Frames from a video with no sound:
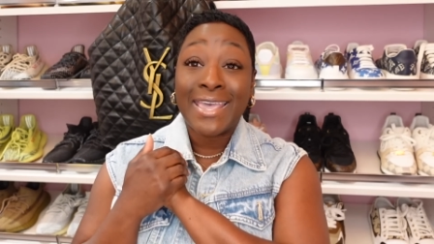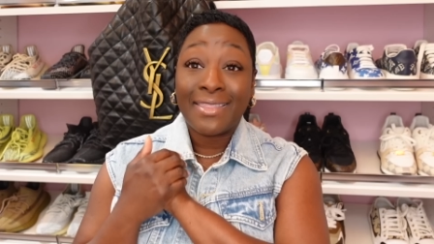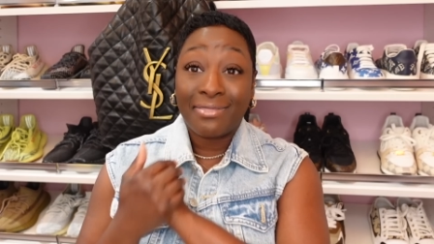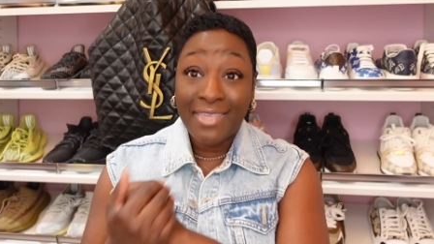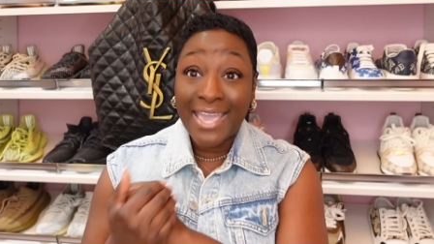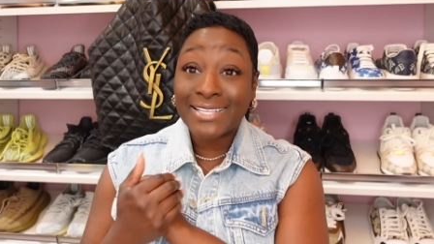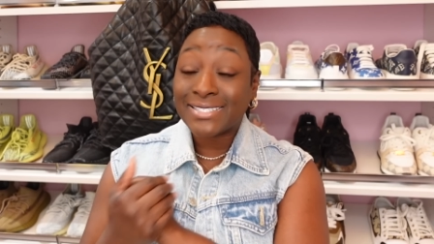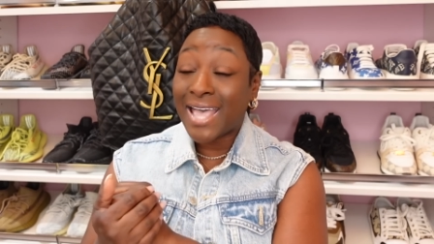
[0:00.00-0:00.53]

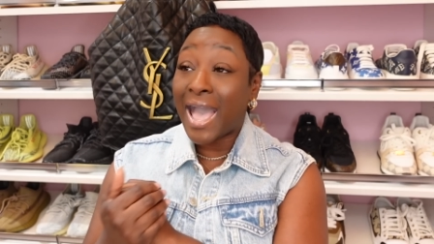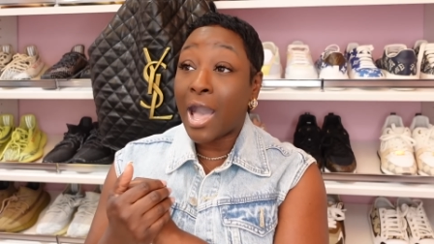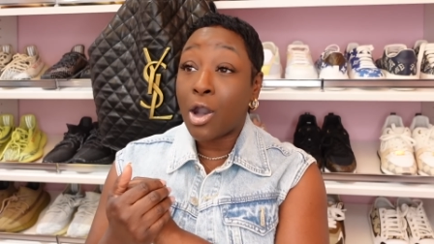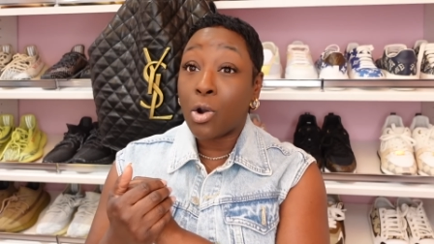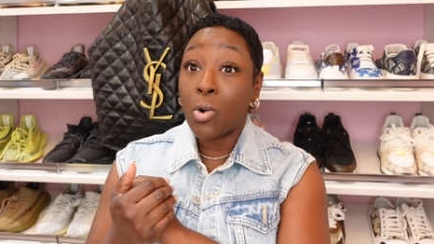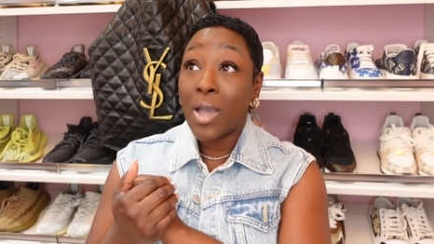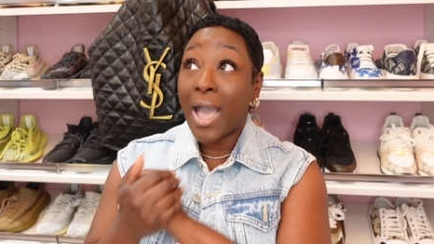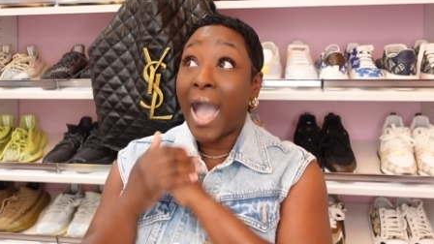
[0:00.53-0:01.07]
That's
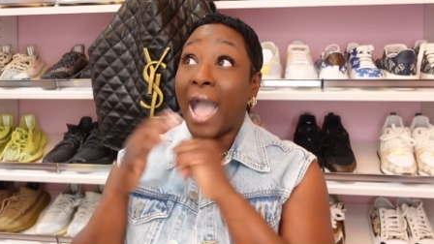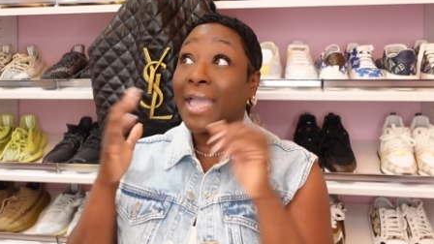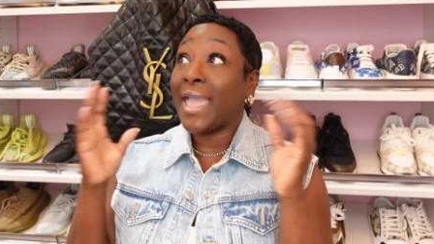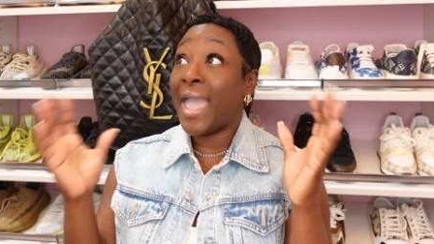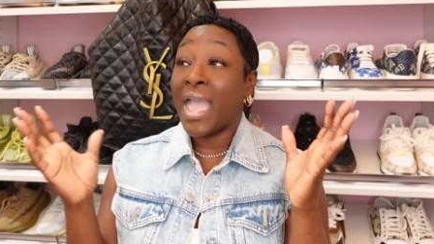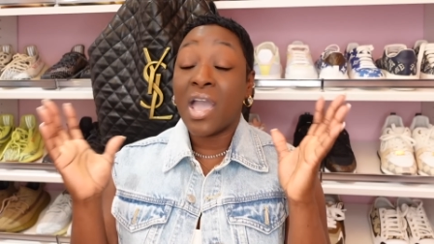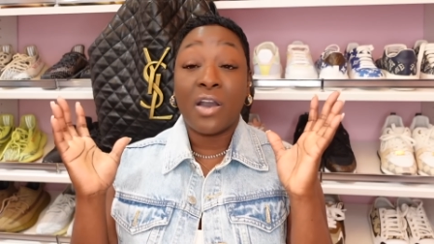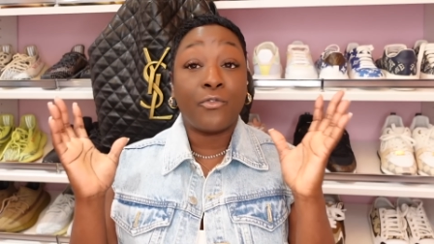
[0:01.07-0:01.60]
how I
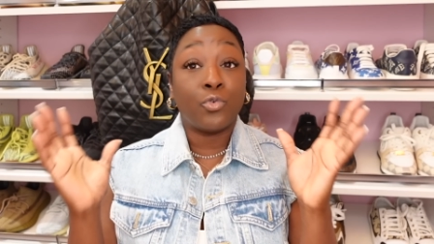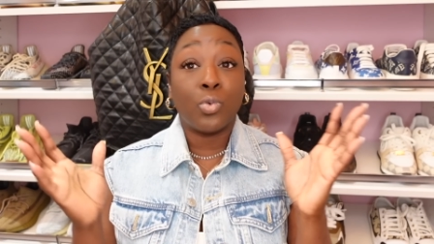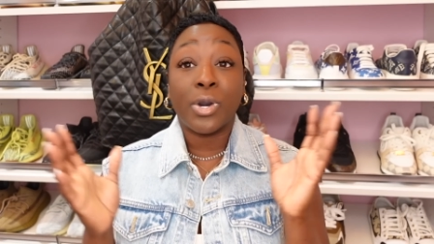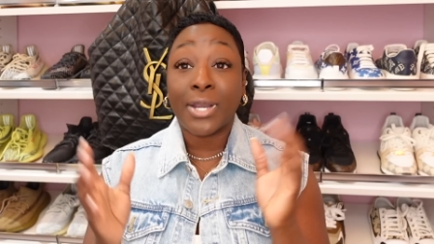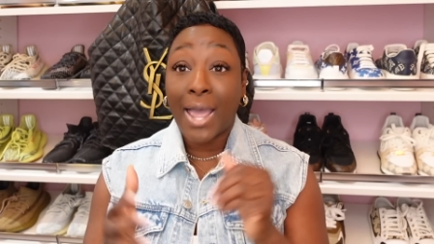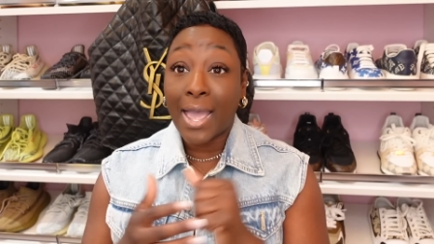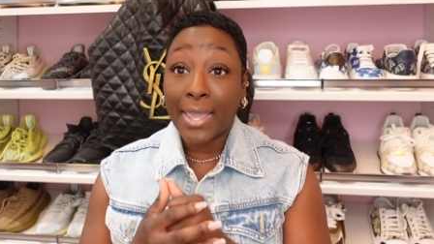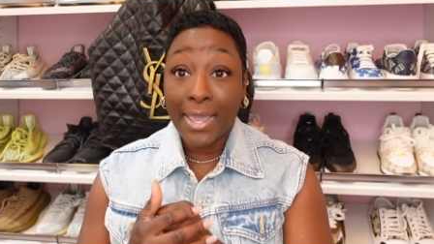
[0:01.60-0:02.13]
have
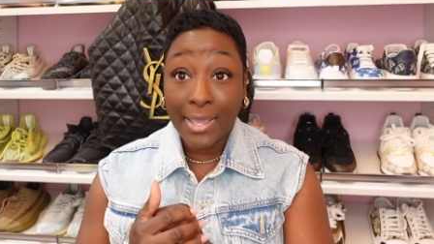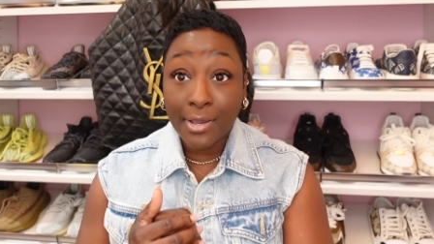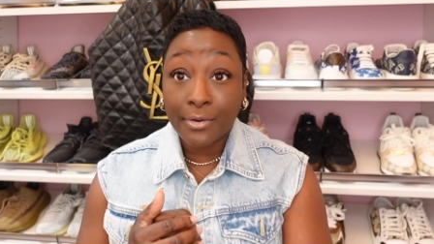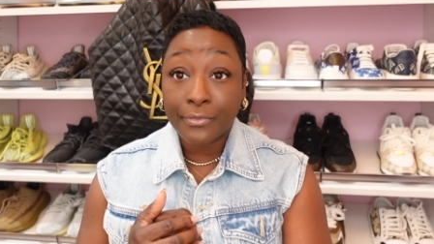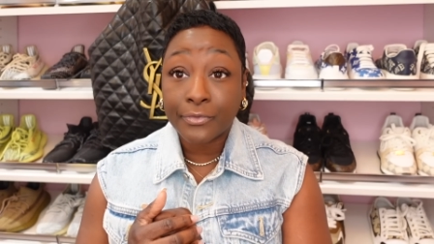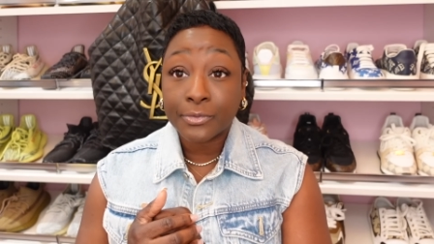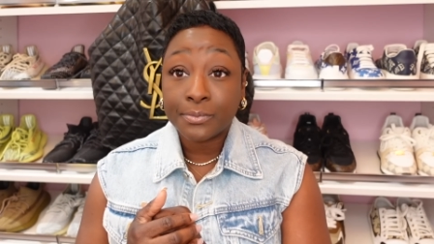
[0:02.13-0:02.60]
what I have.